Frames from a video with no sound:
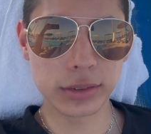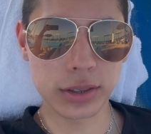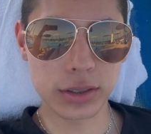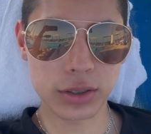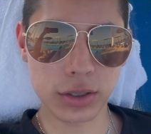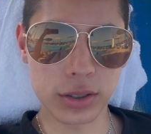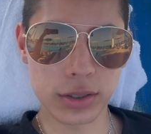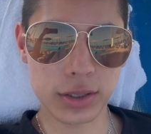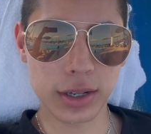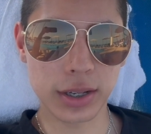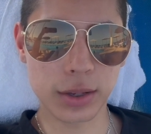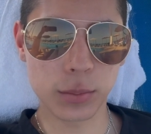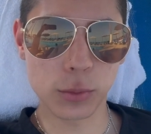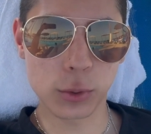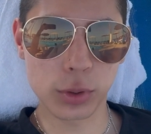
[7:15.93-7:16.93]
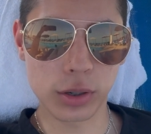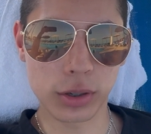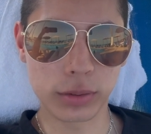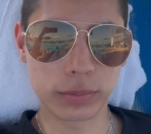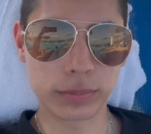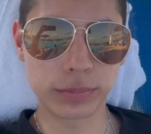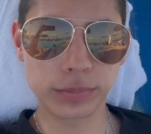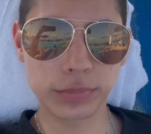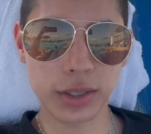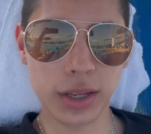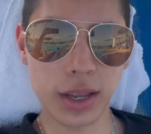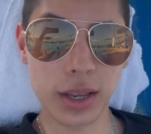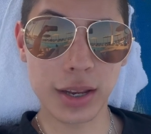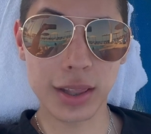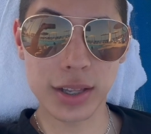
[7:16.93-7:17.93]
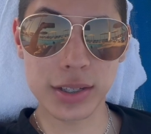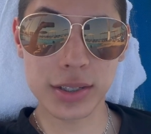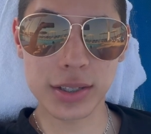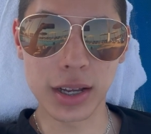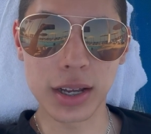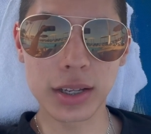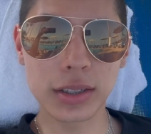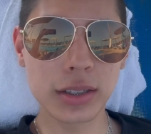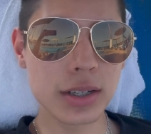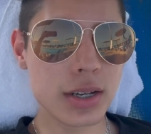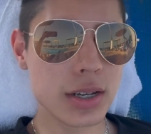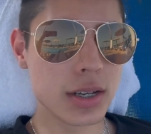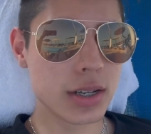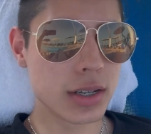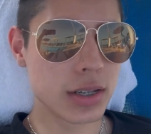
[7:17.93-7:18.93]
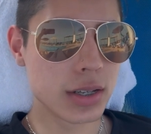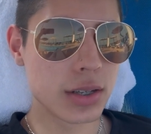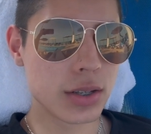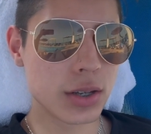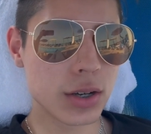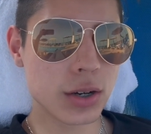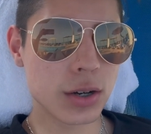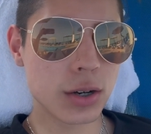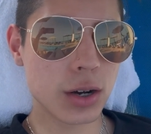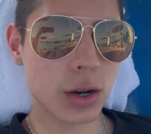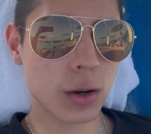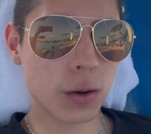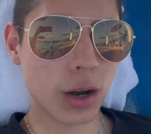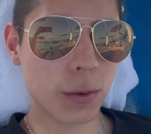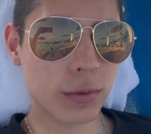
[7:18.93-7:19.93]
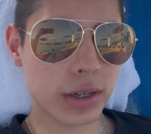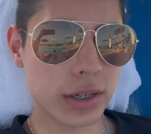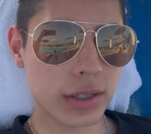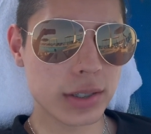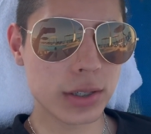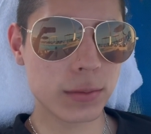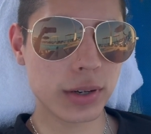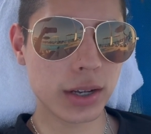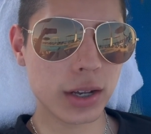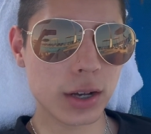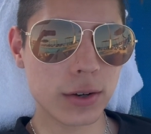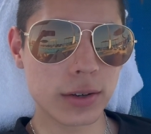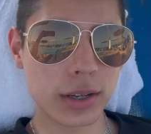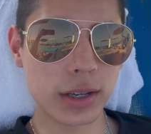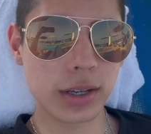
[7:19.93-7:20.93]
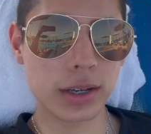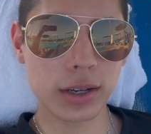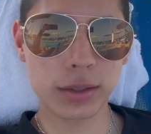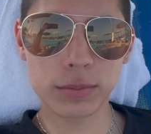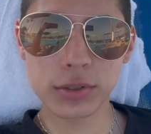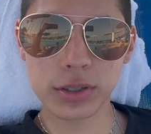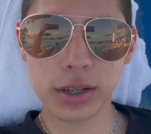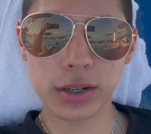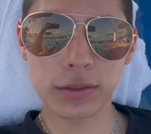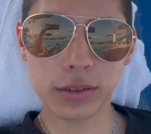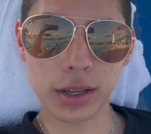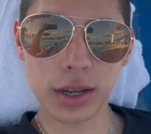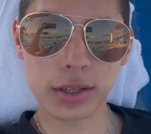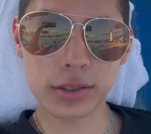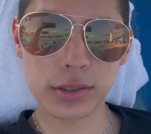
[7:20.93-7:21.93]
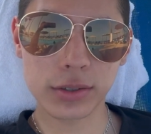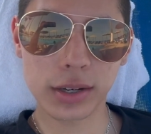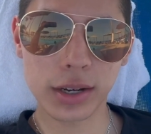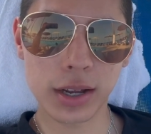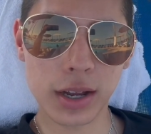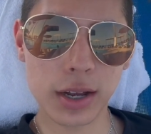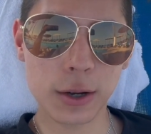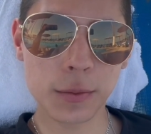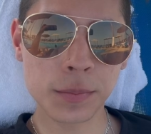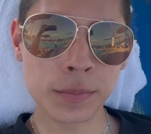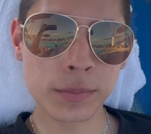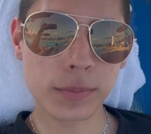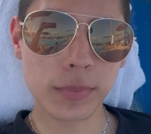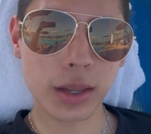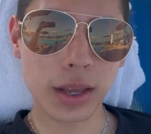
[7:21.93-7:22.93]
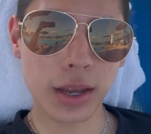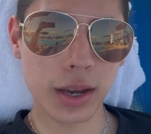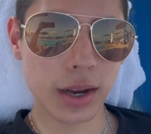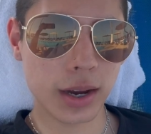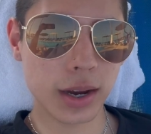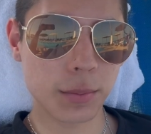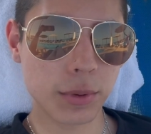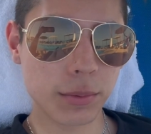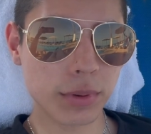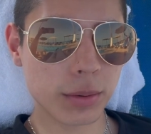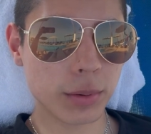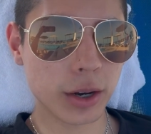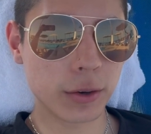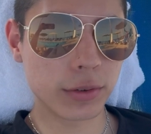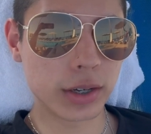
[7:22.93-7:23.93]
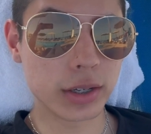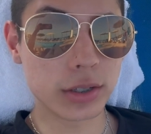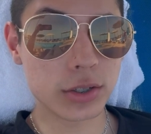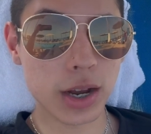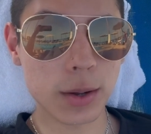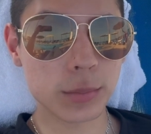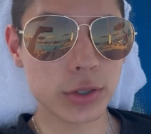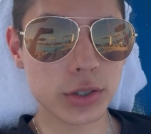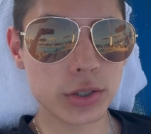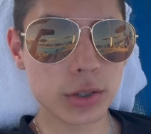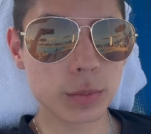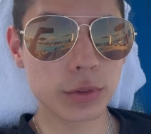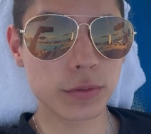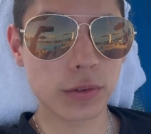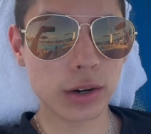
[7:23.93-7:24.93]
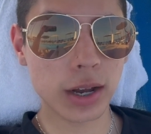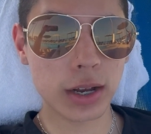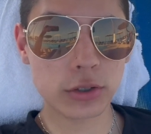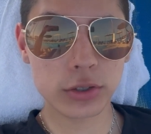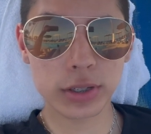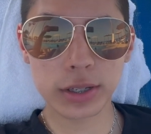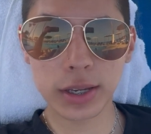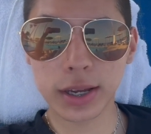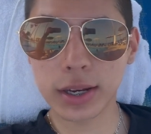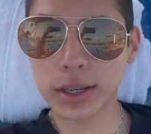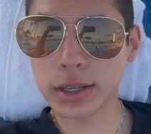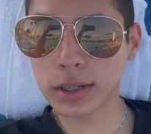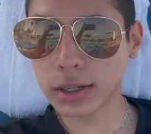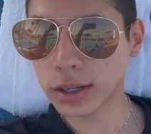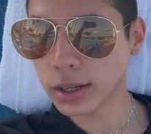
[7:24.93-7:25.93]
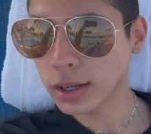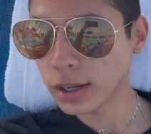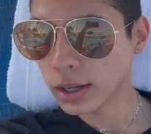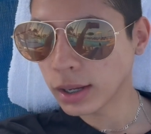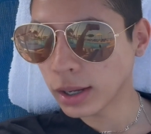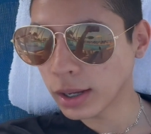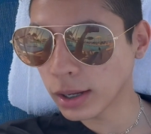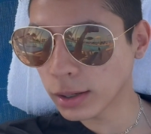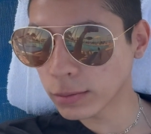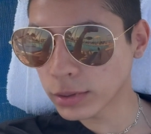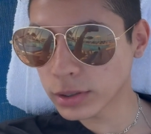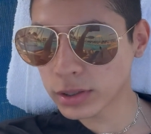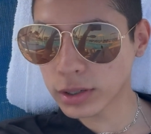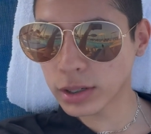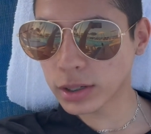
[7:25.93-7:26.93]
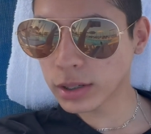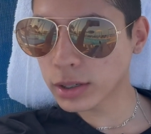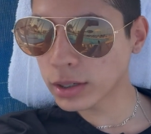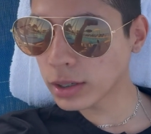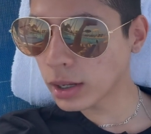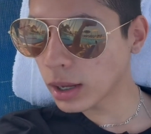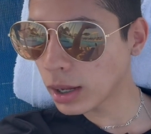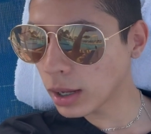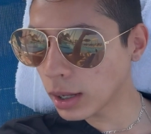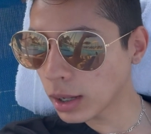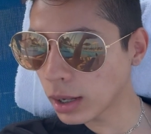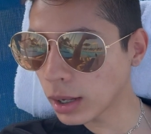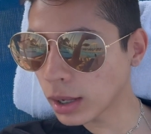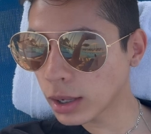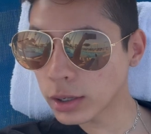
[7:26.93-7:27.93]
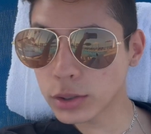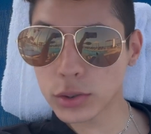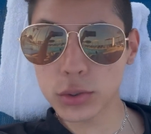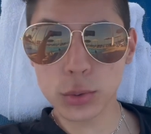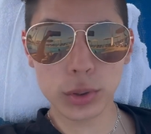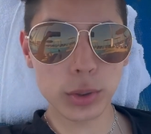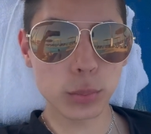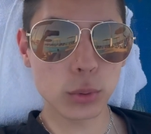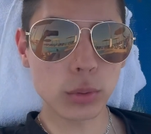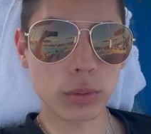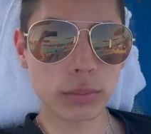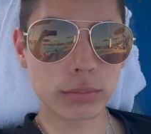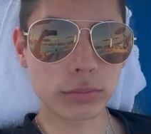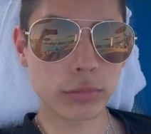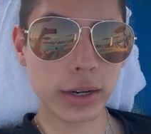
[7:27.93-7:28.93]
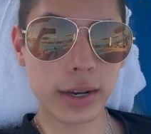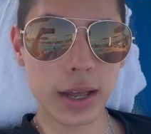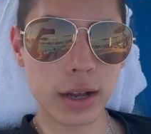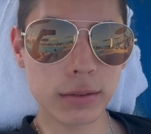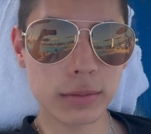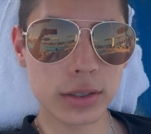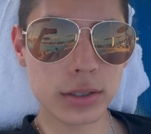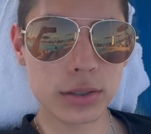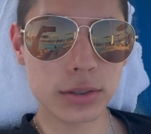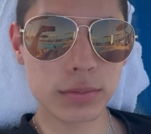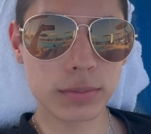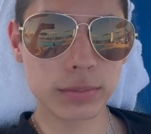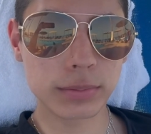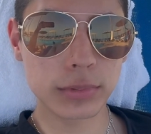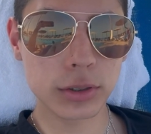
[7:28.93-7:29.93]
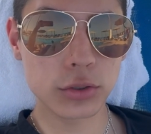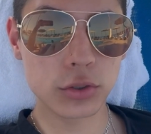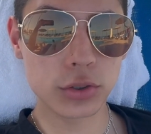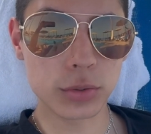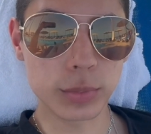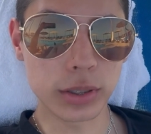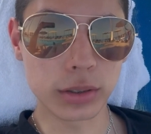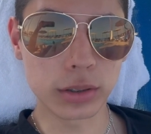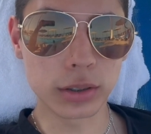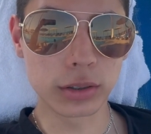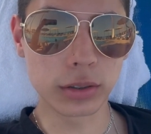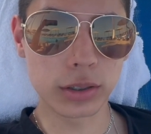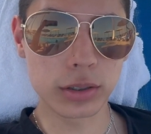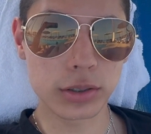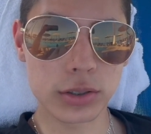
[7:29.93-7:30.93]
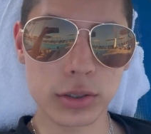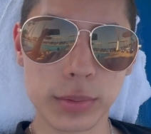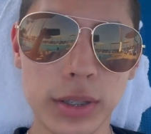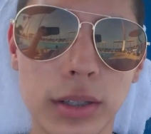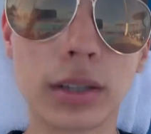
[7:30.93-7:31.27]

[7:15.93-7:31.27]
it starts getting more in the sun. So we're gonna see when I go in. I'm just kind of relaxing right now. And maybe I might read a chapter or two before I actually get in. And we're just gonna enjoy the pool. Right now, it's just me, literally just me.